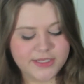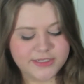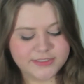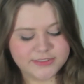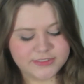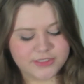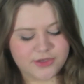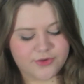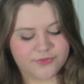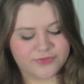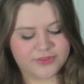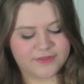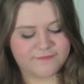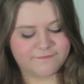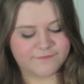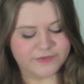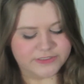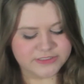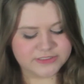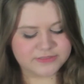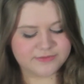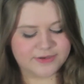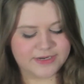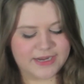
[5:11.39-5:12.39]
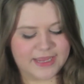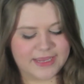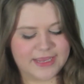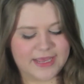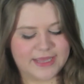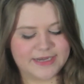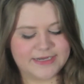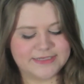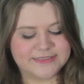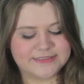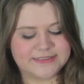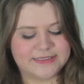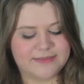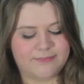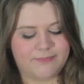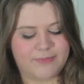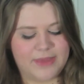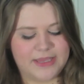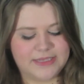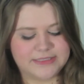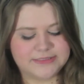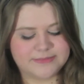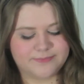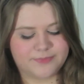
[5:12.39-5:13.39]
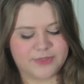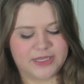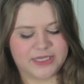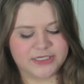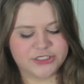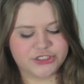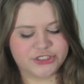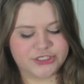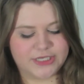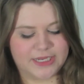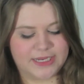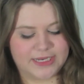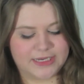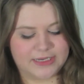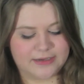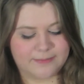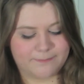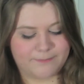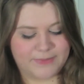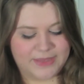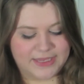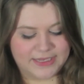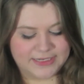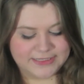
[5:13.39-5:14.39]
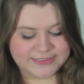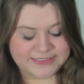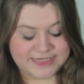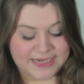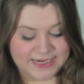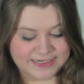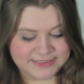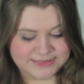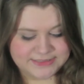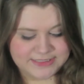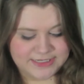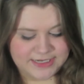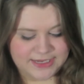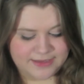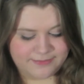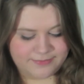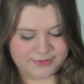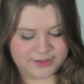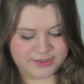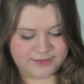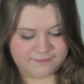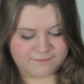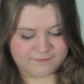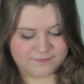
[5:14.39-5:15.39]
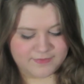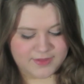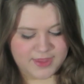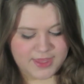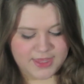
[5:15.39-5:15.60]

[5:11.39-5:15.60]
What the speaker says: So the first one I got is the Baked Blush in Pinktastic, I believe.